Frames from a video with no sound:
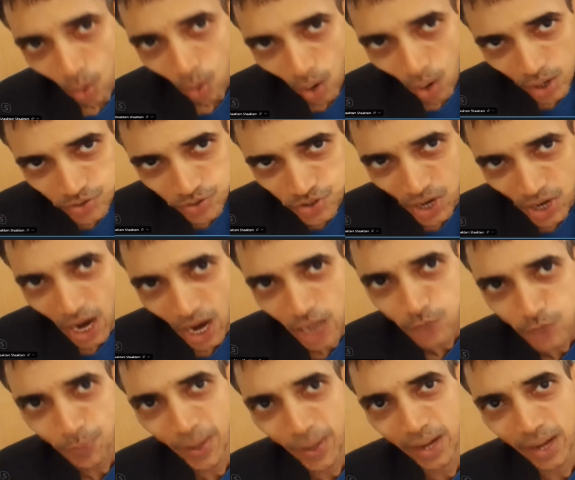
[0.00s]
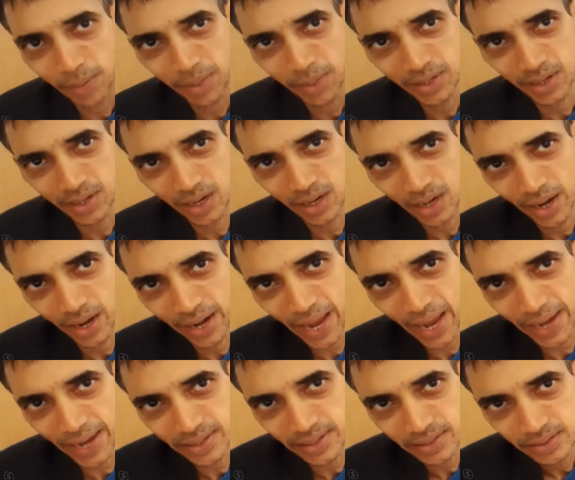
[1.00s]
On charge parameter,
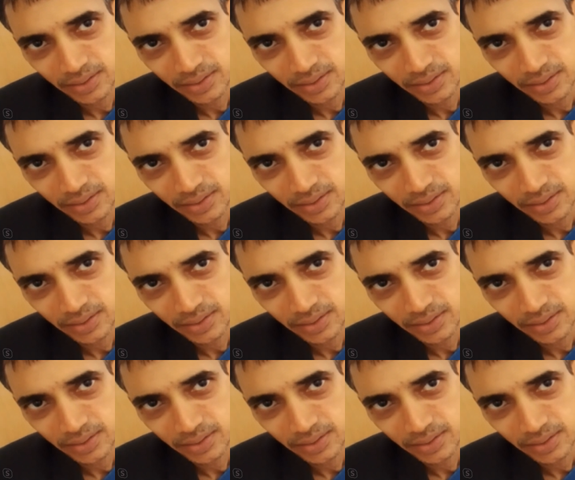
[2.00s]
correct?